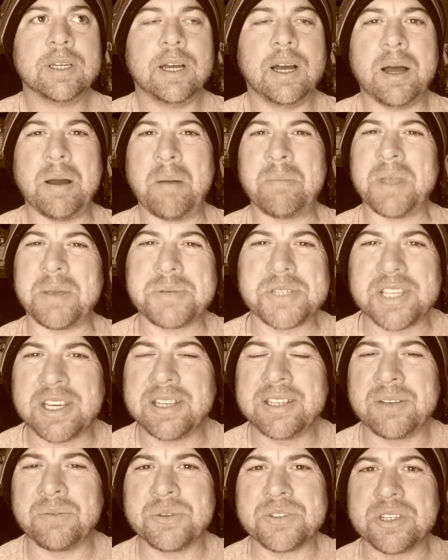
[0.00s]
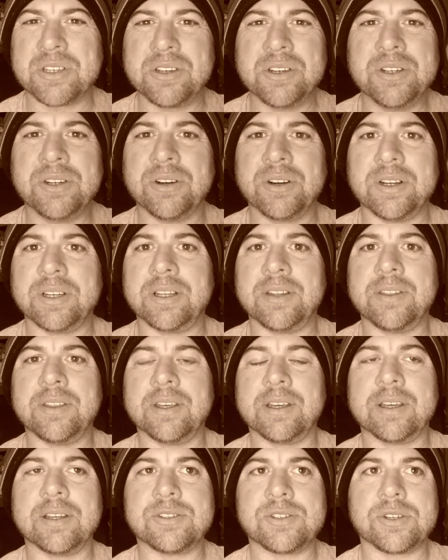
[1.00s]
Uh, I'm not saying it was good or
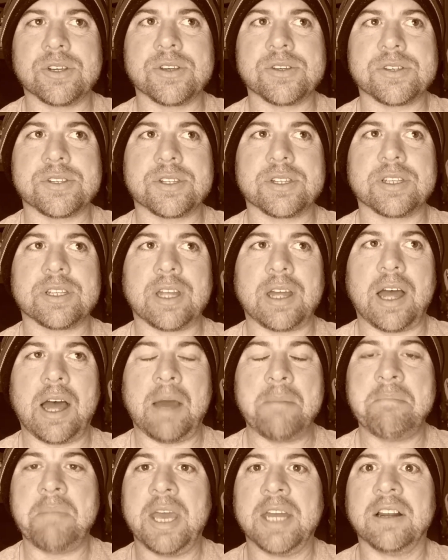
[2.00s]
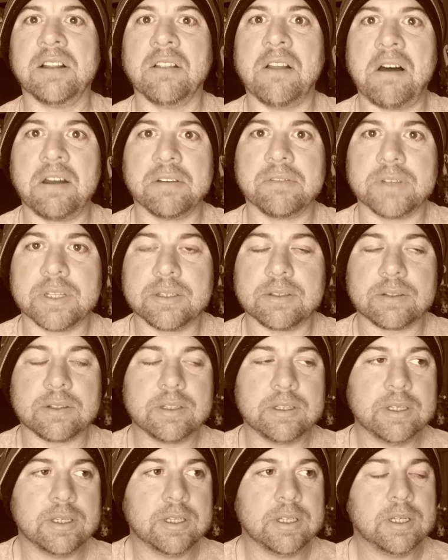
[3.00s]
anything, it's just I made a lot of it.
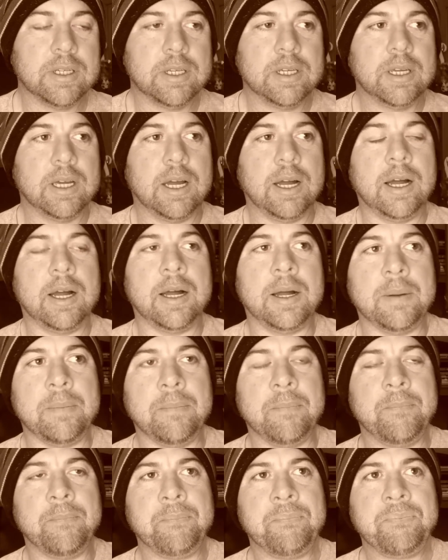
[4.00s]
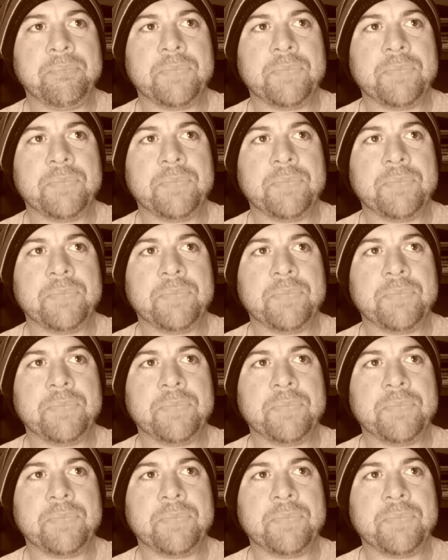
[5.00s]
Um,